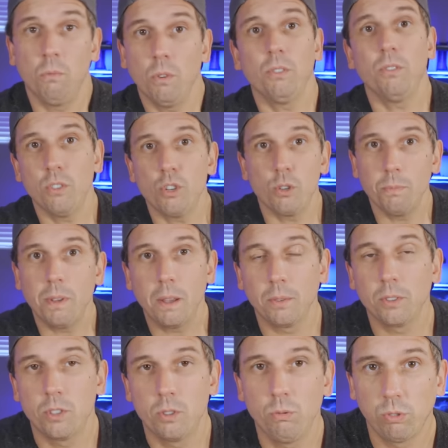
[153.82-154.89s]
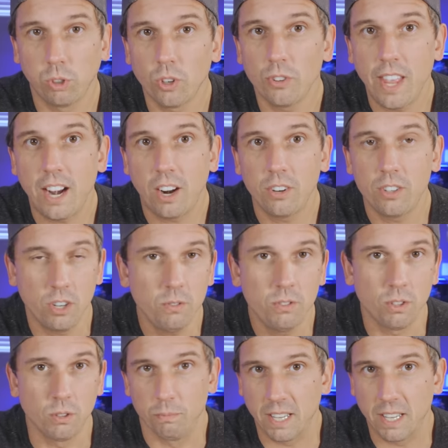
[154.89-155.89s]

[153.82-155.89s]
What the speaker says: well, you should be able to learn that on YouTube.